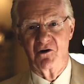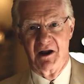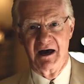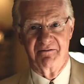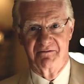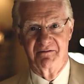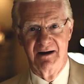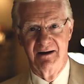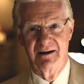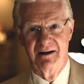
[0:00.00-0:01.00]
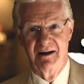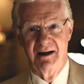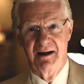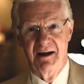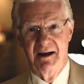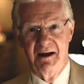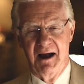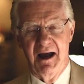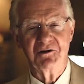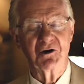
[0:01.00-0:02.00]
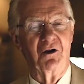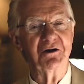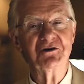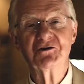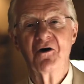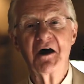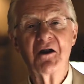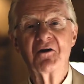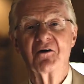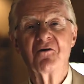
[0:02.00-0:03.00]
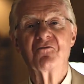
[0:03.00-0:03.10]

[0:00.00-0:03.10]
of your life, and you'll enjoy it